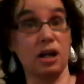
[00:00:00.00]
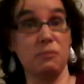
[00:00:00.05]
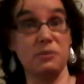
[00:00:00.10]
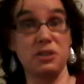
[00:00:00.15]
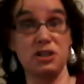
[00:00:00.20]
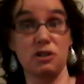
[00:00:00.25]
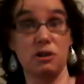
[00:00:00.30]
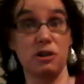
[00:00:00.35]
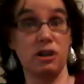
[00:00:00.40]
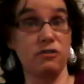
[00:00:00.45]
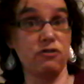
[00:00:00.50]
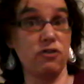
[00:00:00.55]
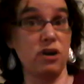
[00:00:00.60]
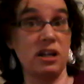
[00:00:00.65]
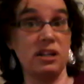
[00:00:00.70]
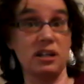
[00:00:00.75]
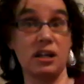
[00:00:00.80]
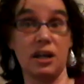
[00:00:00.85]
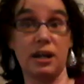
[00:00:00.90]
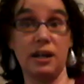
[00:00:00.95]
I'll be starting
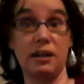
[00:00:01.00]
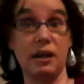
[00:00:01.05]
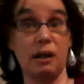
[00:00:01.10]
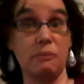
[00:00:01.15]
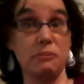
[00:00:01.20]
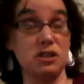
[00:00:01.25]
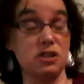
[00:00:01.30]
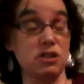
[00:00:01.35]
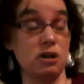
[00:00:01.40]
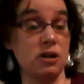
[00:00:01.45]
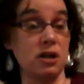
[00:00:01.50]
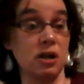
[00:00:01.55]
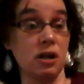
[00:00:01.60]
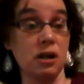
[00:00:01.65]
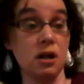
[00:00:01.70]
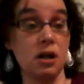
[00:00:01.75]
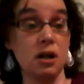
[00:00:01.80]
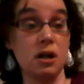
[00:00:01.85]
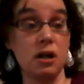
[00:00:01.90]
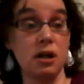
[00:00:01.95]
Fright Night. I'll be starting
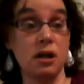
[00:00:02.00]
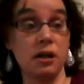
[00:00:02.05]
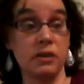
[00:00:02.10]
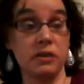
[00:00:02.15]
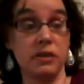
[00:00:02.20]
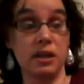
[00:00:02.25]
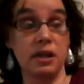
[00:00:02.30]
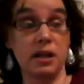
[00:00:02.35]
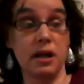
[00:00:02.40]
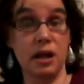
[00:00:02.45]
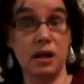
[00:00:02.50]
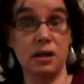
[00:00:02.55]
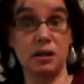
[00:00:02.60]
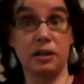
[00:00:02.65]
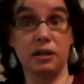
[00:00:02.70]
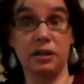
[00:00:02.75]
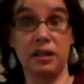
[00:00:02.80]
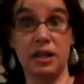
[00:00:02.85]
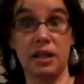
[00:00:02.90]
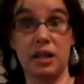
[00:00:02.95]
the
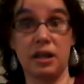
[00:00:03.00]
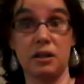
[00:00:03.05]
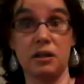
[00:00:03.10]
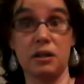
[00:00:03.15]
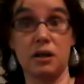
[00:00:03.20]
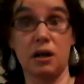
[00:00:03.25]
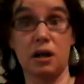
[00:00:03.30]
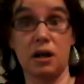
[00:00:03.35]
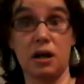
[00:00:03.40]
Hannah Lynn